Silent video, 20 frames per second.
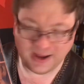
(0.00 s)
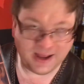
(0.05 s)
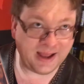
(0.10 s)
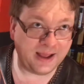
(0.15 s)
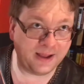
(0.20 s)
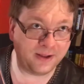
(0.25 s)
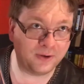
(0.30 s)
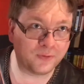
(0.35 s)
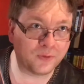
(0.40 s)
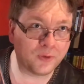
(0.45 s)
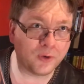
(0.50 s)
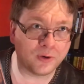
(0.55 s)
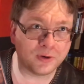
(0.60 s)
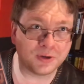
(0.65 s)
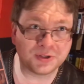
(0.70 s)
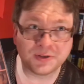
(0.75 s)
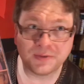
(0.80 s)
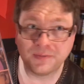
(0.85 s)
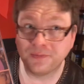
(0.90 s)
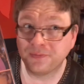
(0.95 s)
of
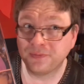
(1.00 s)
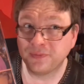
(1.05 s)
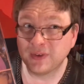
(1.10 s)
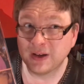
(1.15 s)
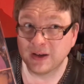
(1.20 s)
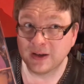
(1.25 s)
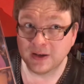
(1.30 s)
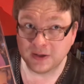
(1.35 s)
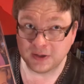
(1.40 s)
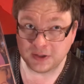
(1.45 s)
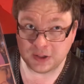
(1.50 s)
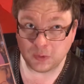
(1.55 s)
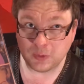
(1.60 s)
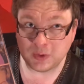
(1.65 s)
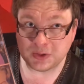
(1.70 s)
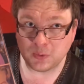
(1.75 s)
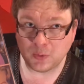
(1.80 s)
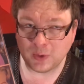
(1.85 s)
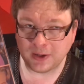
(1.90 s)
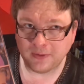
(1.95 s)
course, she
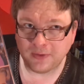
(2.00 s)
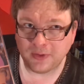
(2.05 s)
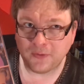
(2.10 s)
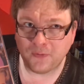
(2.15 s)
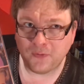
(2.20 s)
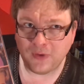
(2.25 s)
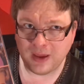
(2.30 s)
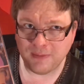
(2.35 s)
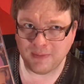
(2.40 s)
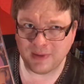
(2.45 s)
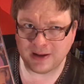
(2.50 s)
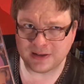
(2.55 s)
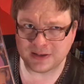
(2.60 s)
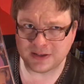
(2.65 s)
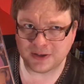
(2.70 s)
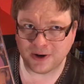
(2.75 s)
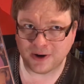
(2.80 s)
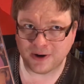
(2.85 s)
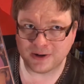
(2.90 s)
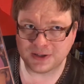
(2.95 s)
was one of the female
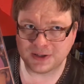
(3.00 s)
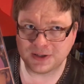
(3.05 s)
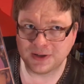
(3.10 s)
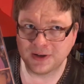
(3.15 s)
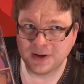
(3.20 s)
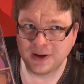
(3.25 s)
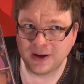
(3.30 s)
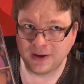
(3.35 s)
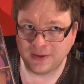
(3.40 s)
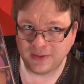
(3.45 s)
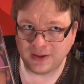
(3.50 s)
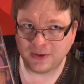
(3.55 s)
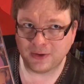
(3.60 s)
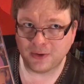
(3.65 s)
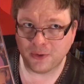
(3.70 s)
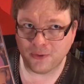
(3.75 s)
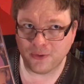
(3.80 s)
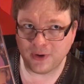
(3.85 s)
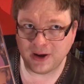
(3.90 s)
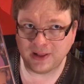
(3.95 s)
stars that
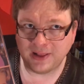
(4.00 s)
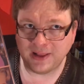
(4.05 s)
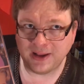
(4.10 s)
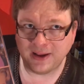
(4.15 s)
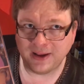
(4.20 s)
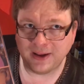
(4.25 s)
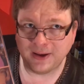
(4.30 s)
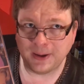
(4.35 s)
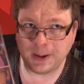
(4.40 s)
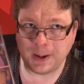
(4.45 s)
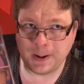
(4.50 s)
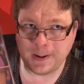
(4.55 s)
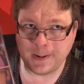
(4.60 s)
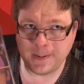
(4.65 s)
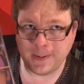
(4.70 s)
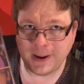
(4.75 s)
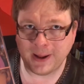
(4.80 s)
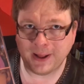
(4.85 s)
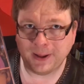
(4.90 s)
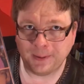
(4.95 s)
could really,
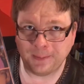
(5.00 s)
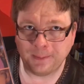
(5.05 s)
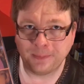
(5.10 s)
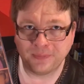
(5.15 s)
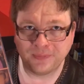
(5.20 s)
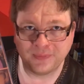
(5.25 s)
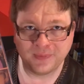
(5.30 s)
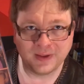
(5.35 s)
well,